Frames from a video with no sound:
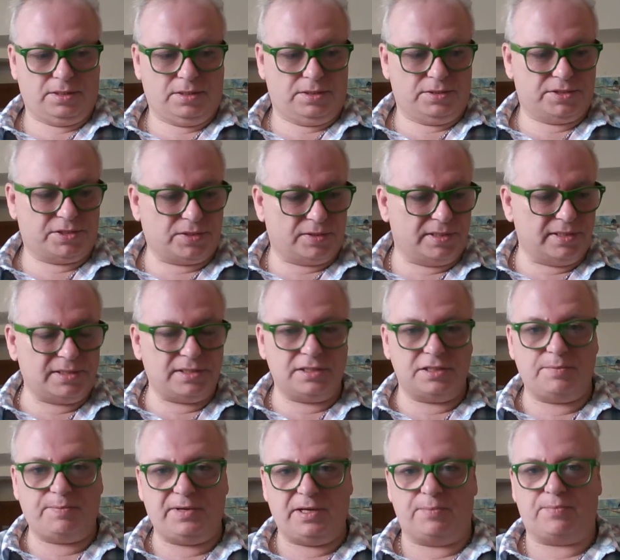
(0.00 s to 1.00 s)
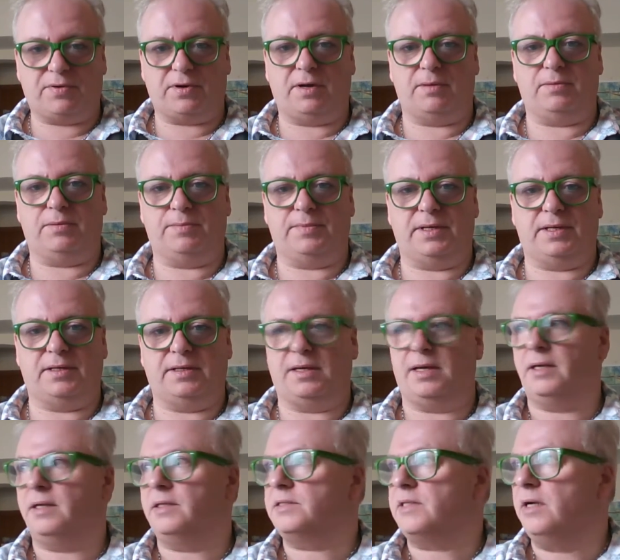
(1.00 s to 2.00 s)
So this is the big problem,
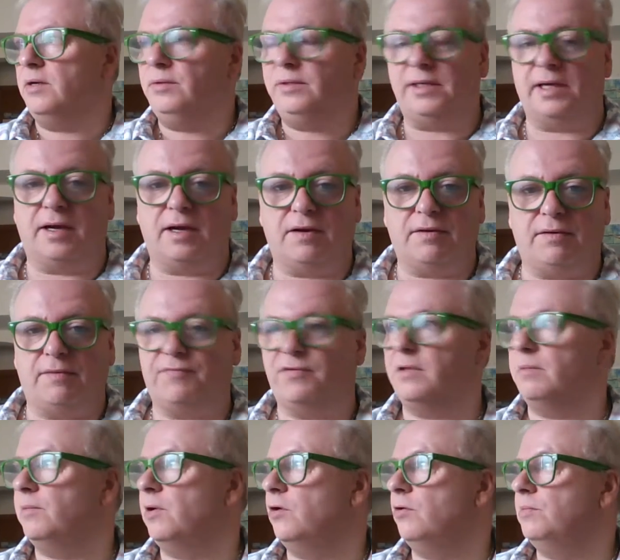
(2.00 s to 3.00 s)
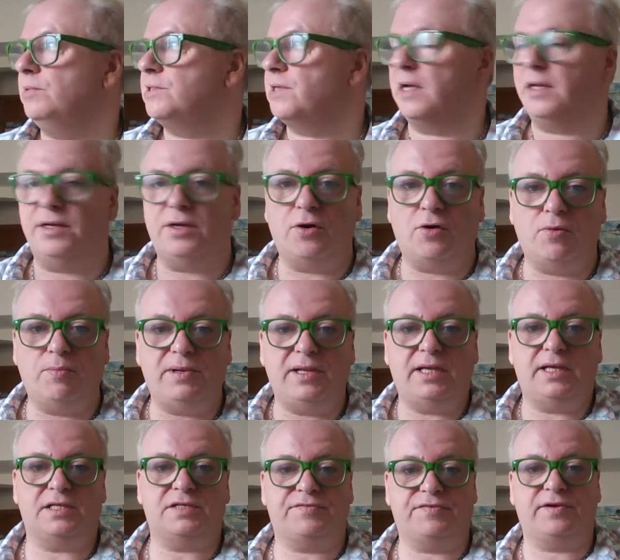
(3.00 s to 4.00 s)
and it's out there for the moment, and
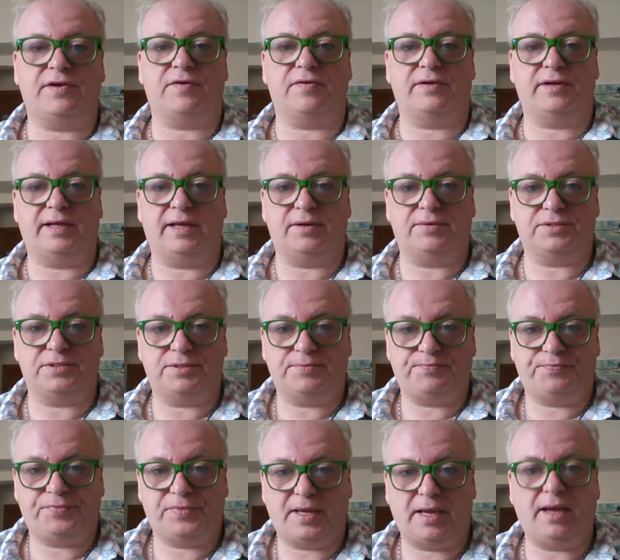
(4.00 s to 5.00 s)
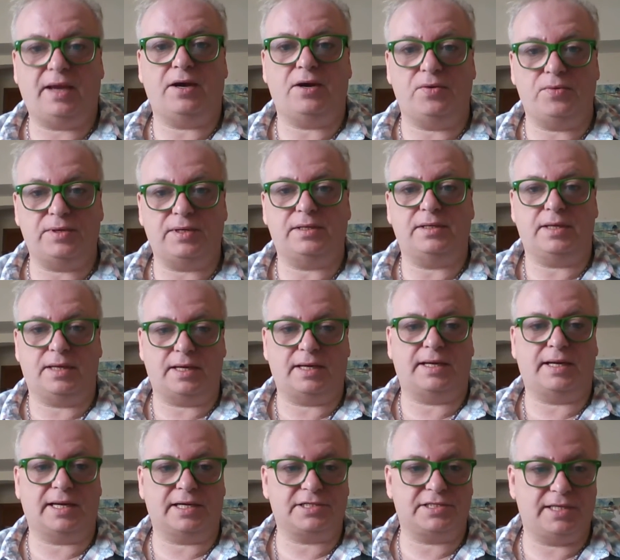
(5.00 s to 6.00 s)
nobody has figured it out how it
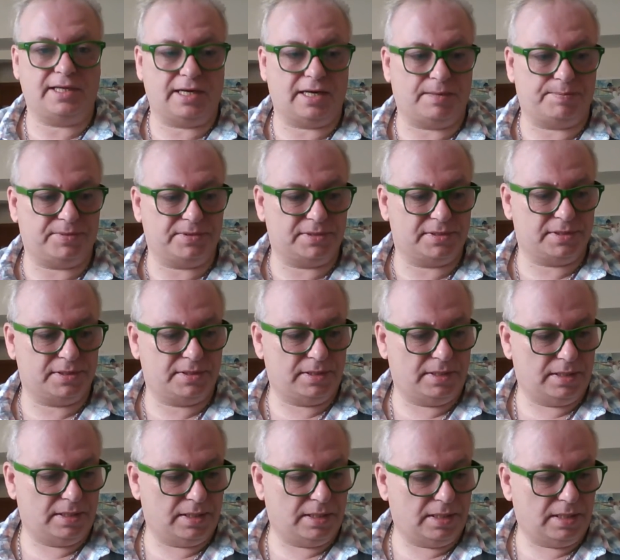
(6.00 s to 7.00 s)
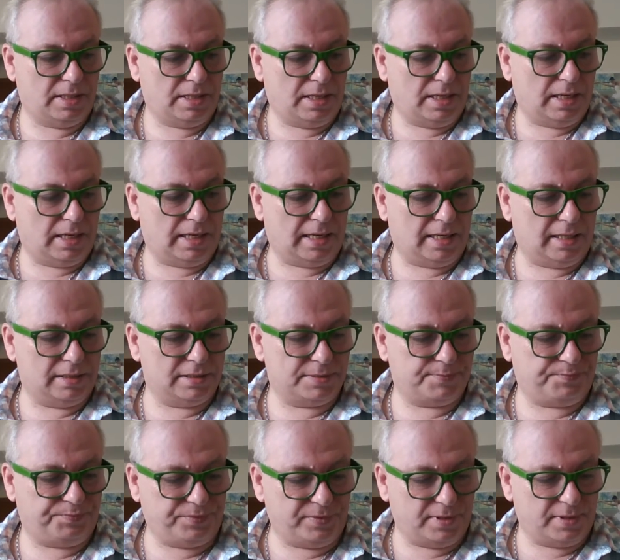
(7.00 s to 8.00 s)
actually happens. And
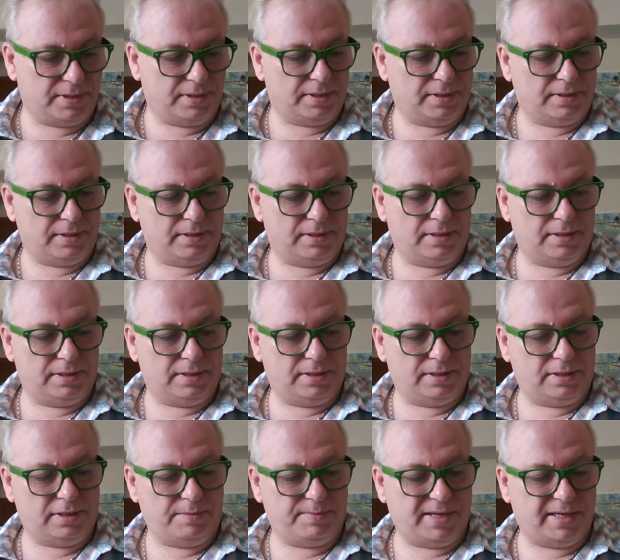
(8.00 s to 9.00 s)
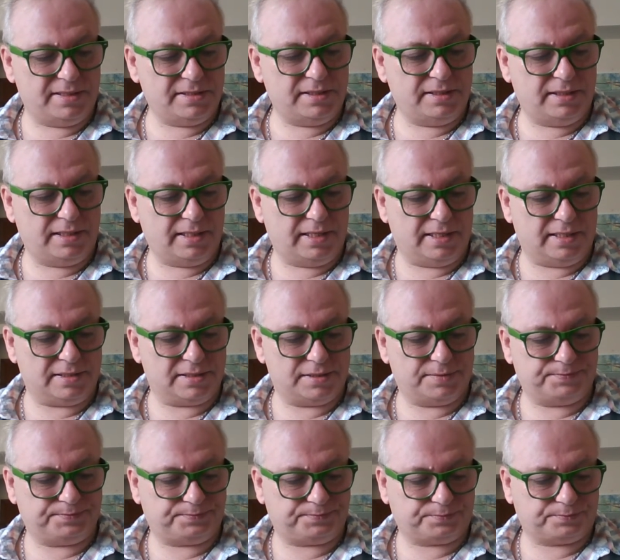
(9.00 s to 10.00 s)
the amazing thing
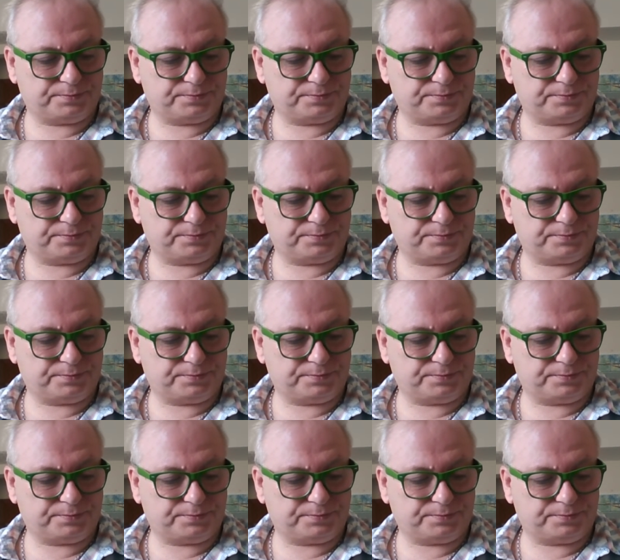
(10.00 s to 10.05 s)
is,